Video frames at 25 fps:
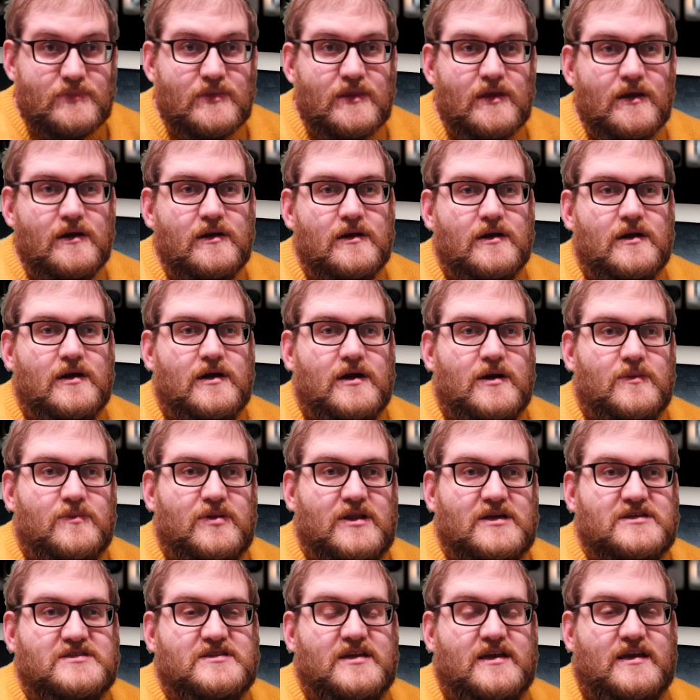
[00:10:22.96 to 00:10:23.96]

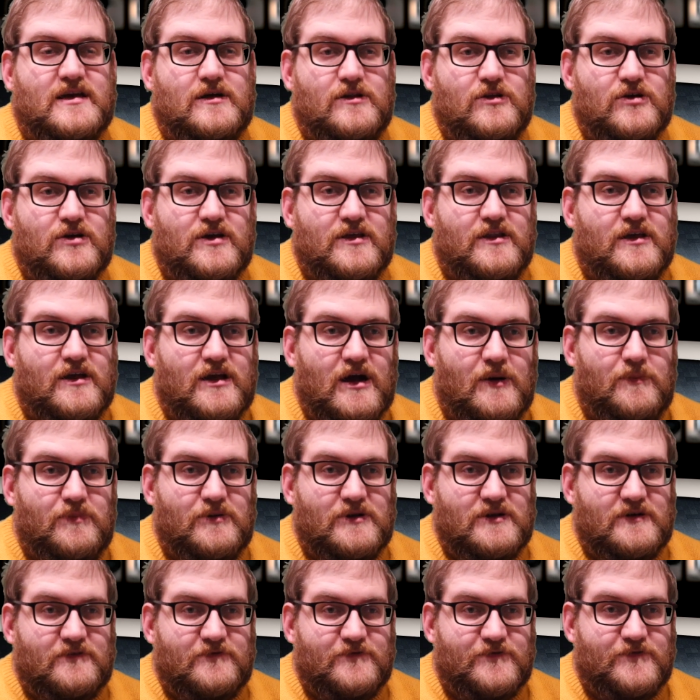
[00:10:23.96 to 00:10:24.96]
But let's take a look at the
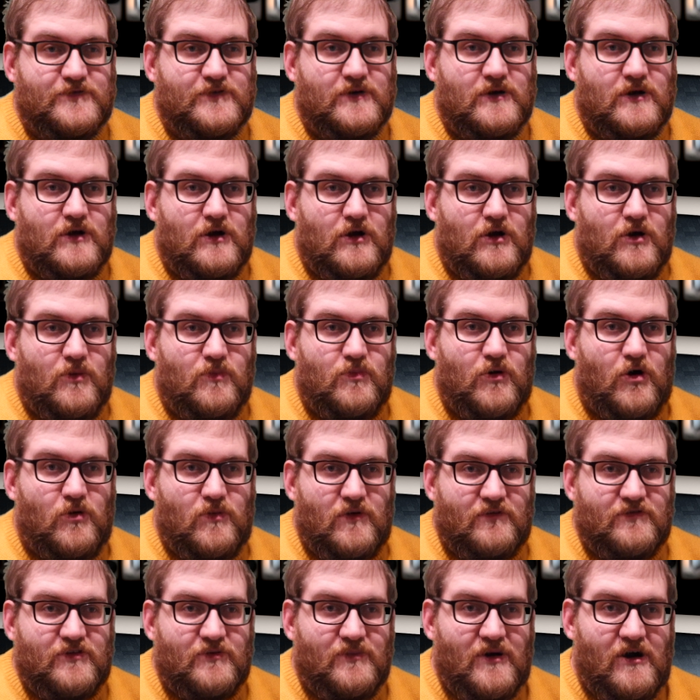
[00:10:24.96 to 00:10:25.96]
couple of
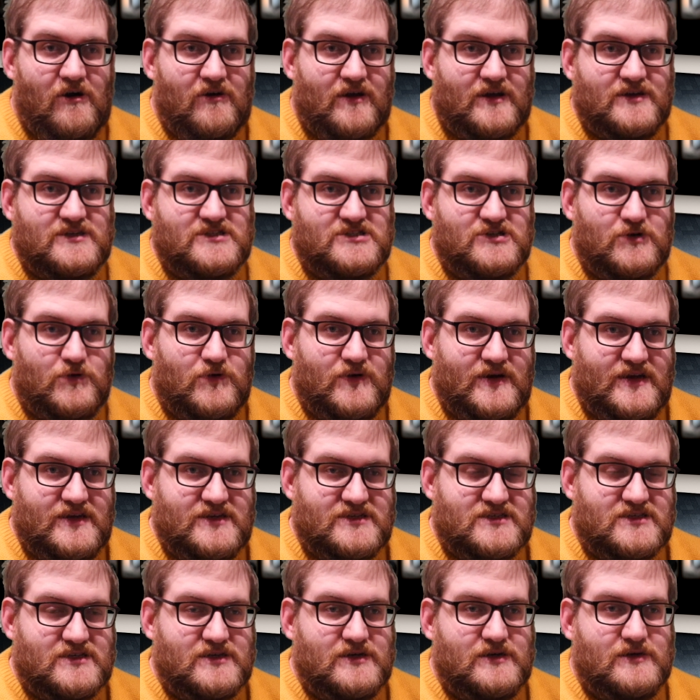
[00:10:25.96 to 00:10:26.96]
bottom of the market
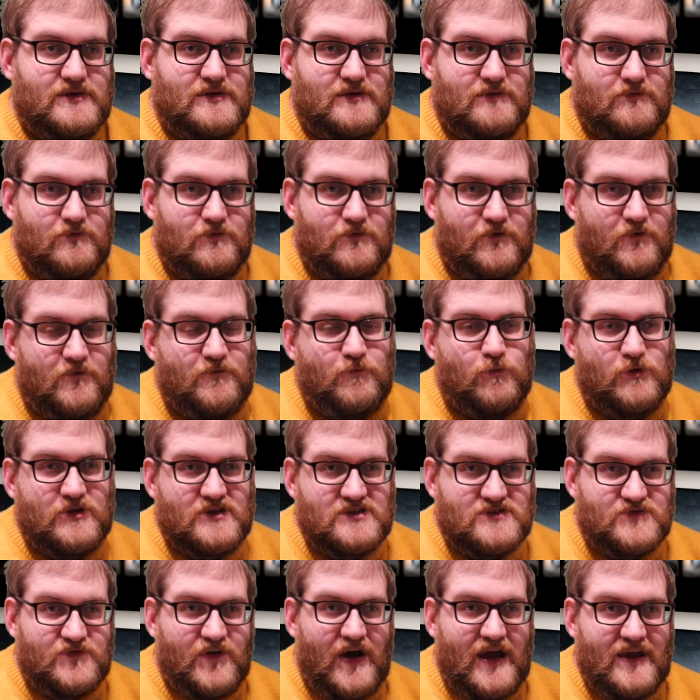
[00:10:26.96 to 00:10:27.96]
Zoes. What
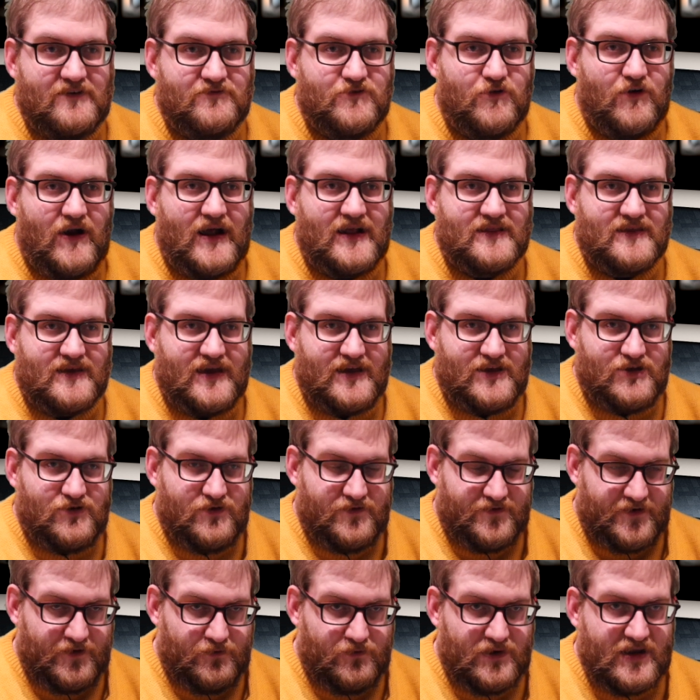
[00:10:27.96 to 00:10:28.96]
does $5,000 get you
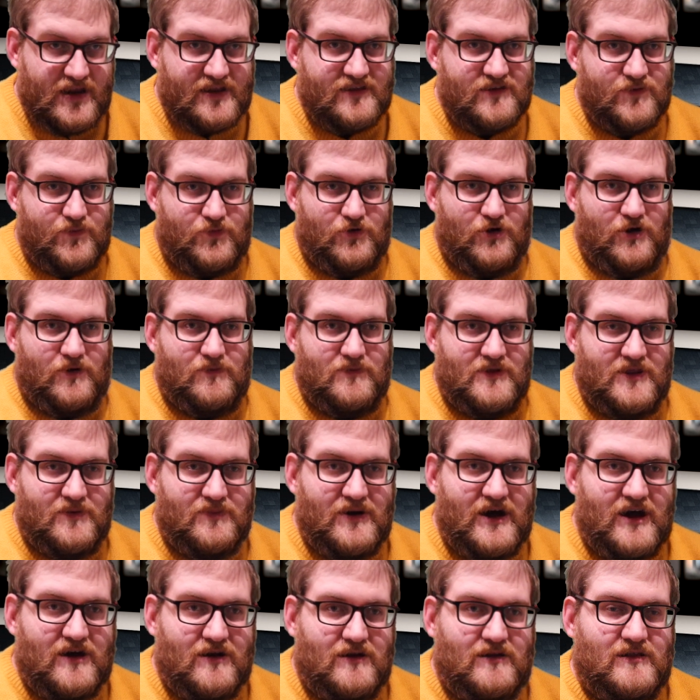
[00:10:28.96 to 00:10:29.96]
if you're willing to put up with a
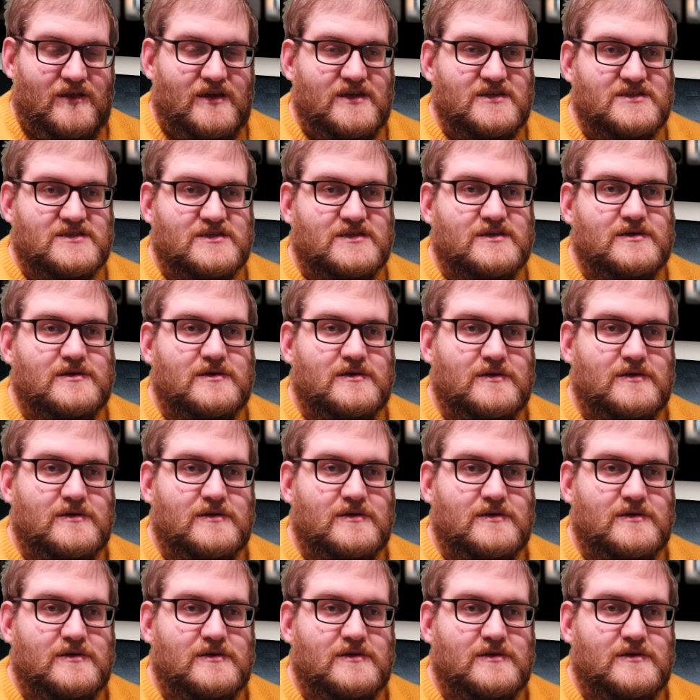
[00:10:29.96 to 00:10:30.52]
battery lease?